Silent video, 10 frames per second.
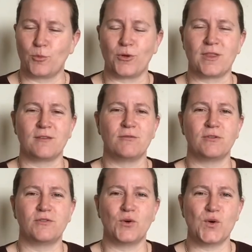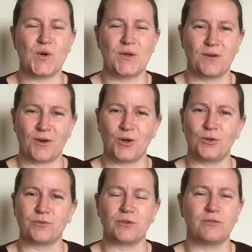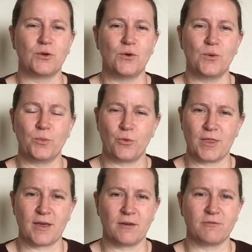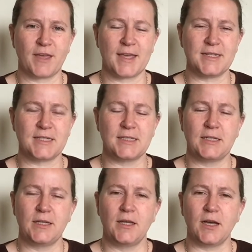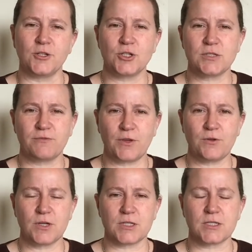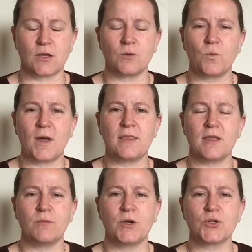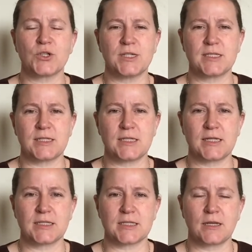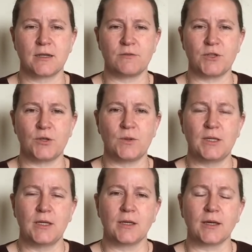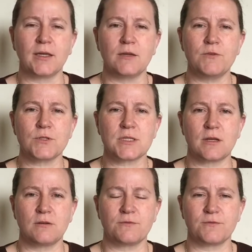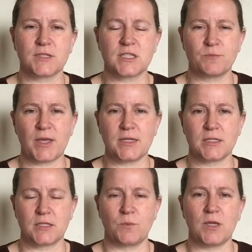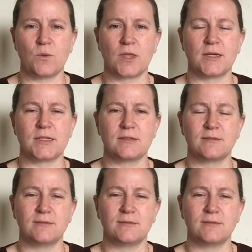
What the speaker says: Breathe in for four, hold for four, breathe out for eight. And just focus on where the emotion is sitting inside of you and give yourself space to be with it.